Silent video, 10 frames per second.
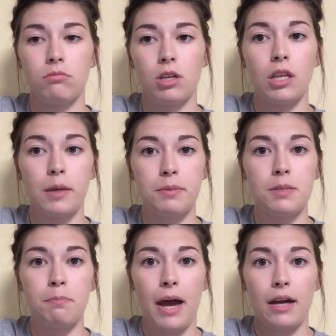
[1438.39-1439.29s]

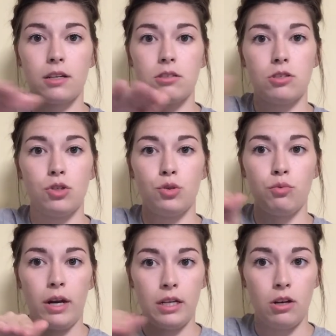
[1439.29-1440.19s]
clips back to
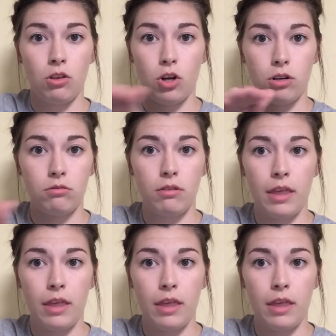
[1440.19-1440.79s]
ready to learn.